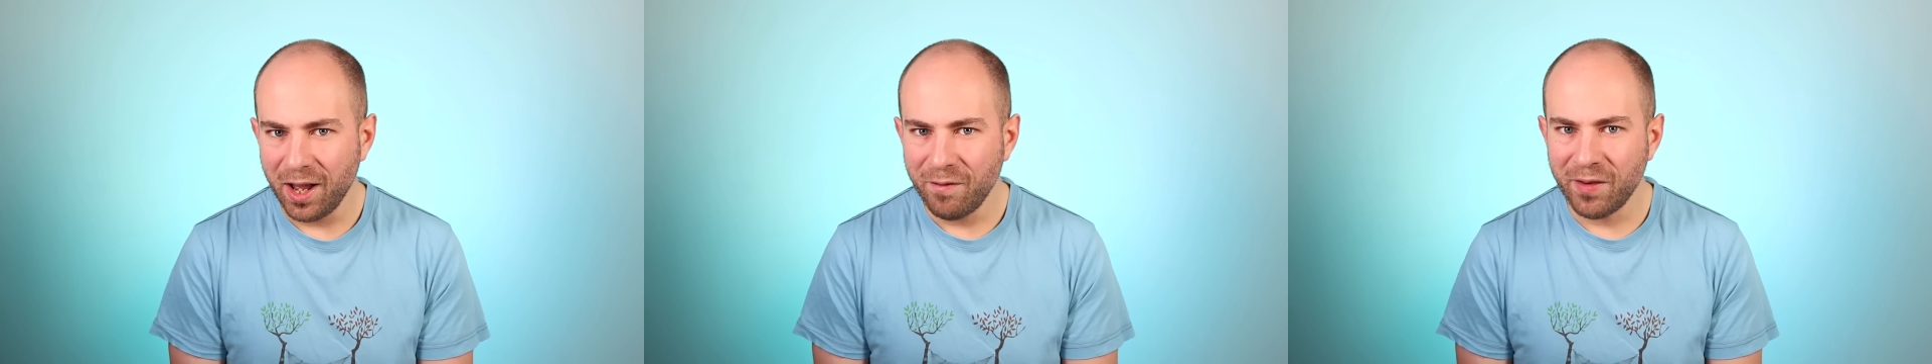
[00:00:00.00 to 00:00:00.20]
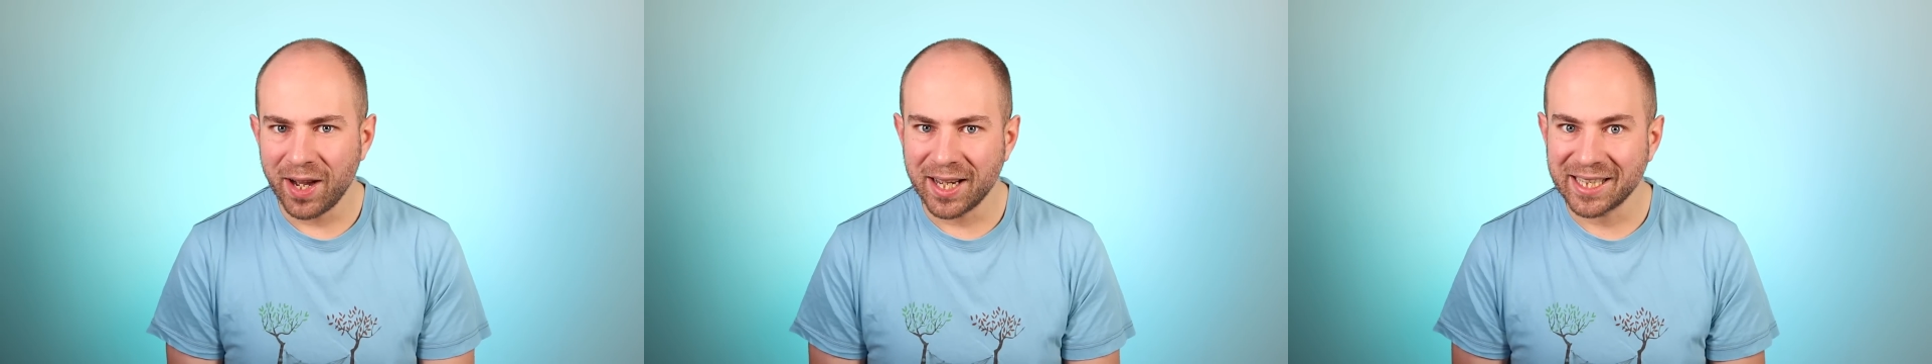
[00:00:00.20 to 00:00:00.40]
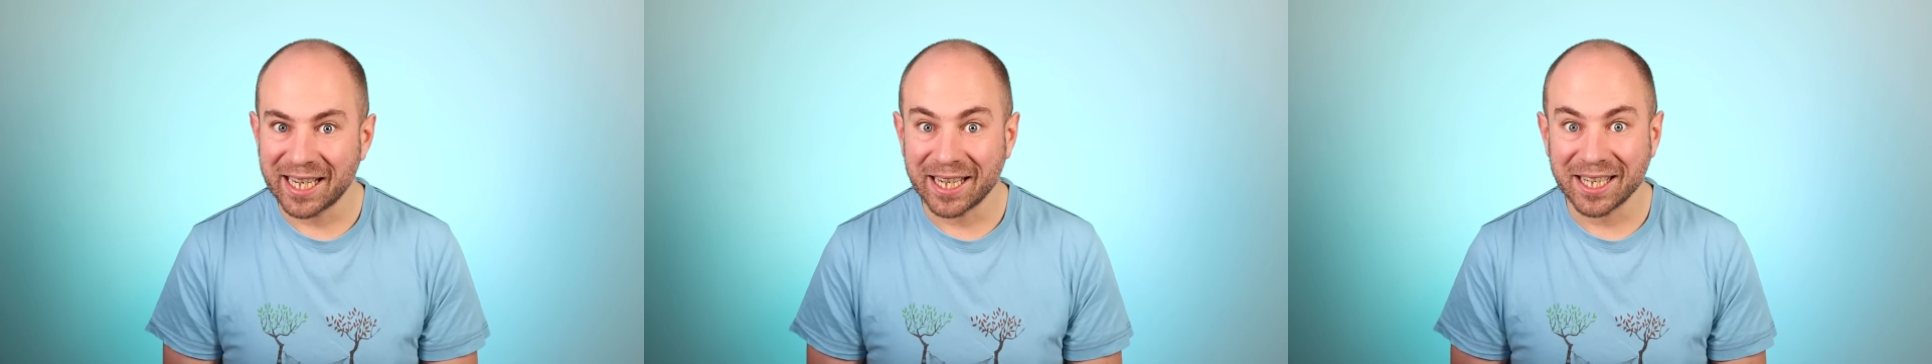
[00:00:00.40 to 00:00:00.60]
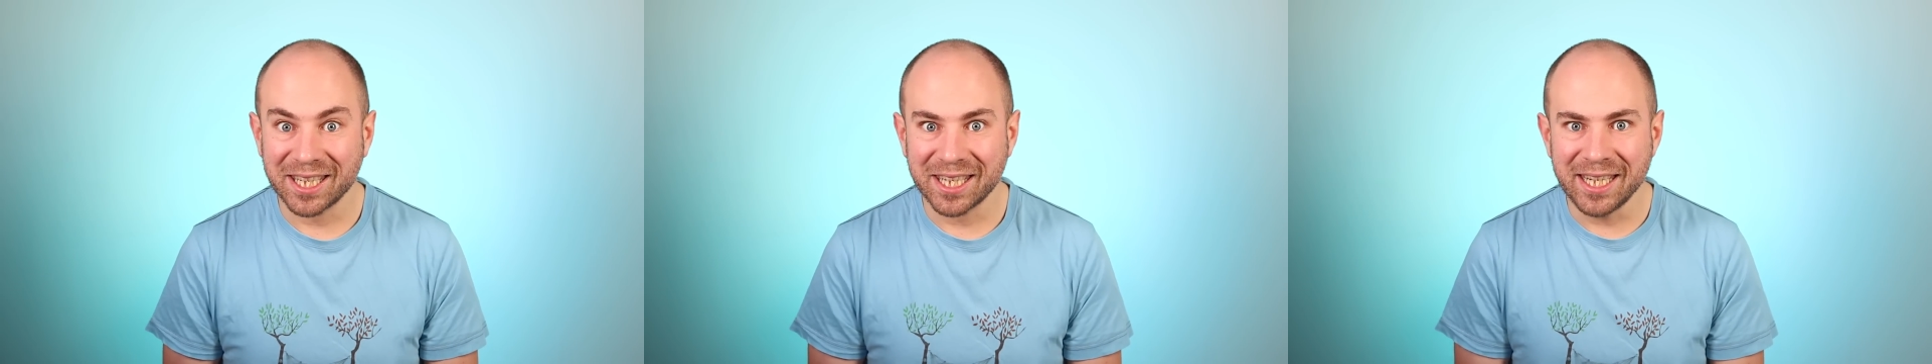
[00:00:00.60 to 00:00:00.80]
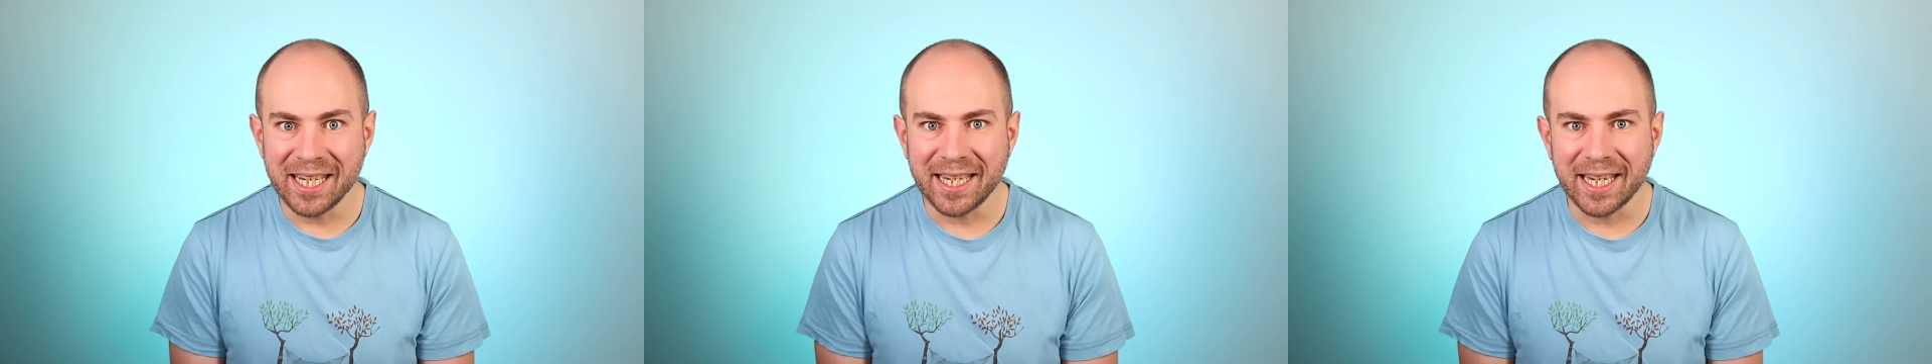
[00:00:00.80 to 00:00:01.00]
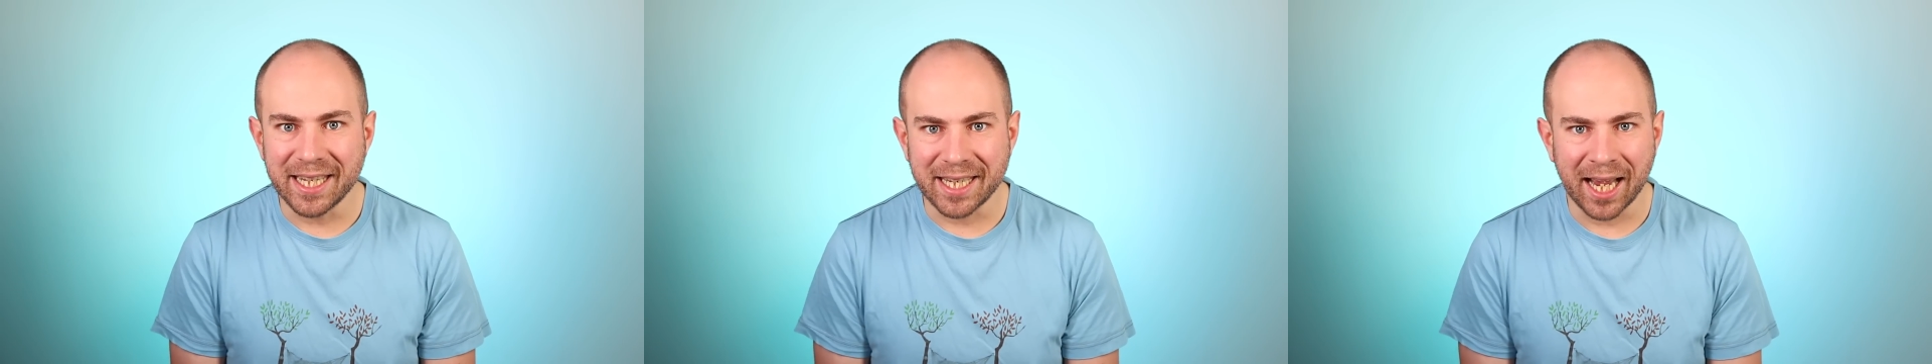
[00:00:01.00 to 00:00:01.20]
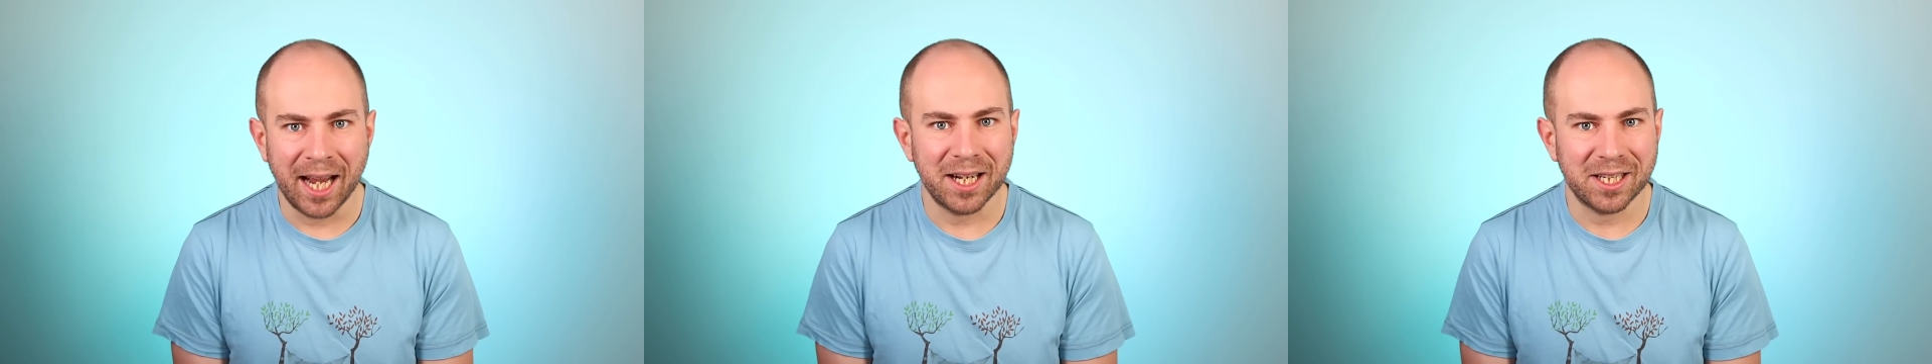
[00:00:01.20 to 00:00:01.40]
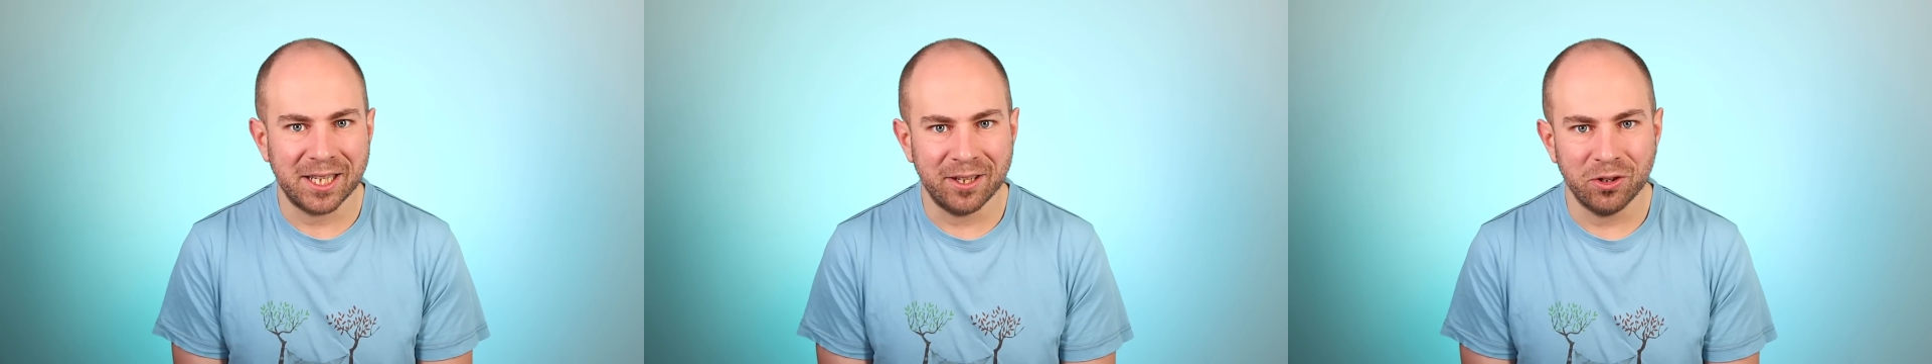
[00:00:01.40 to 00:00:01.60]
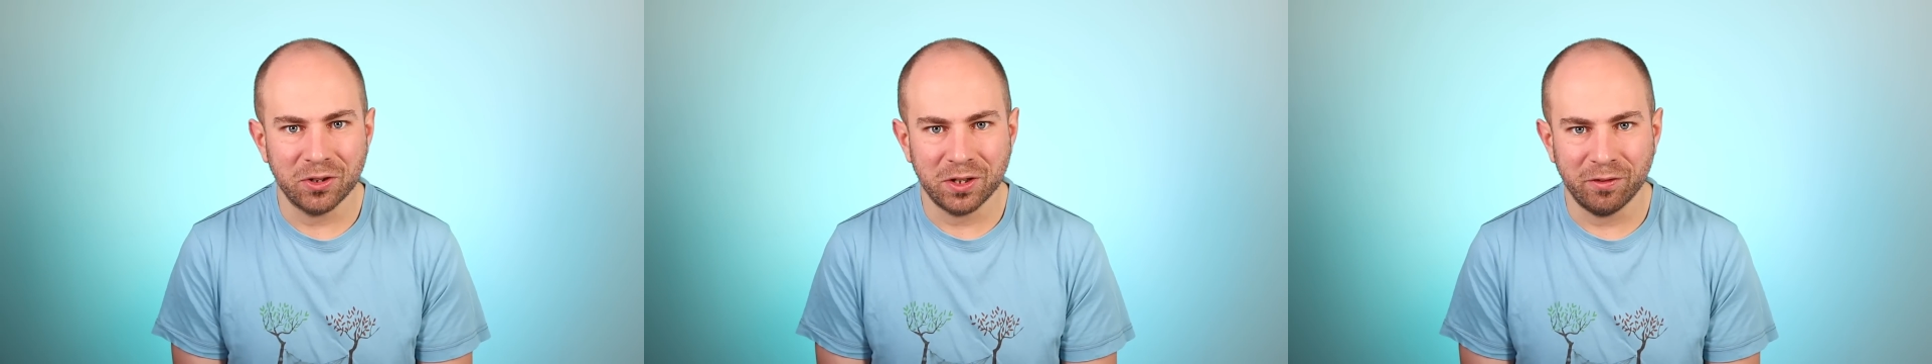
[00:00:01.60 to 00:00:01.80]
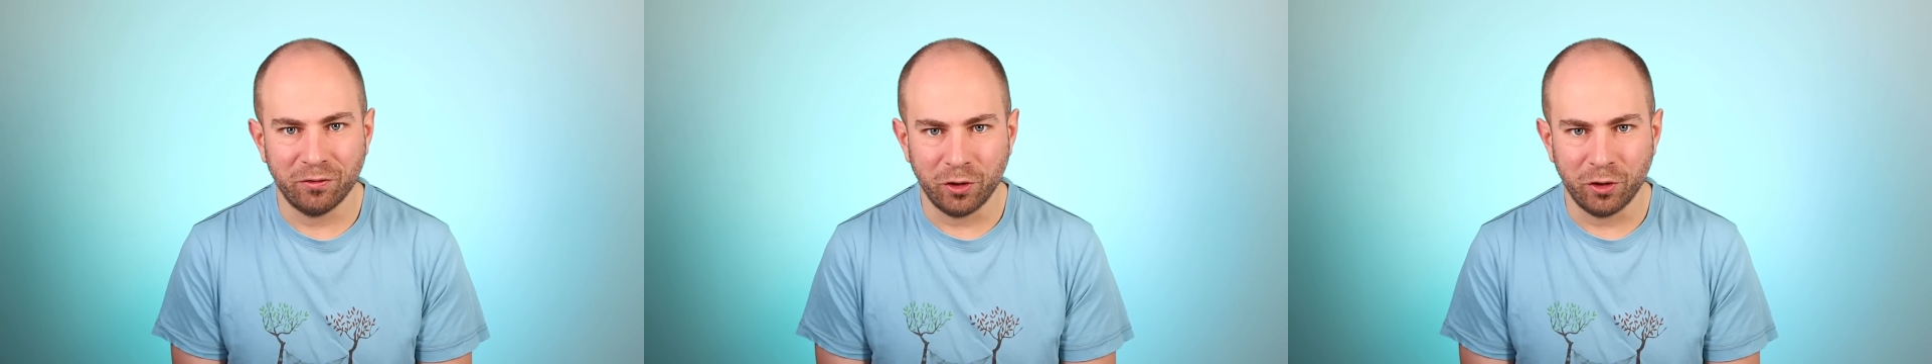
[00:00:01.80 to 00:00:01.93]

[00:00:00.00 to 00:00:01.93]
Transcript: that has had a sneaky tax deducted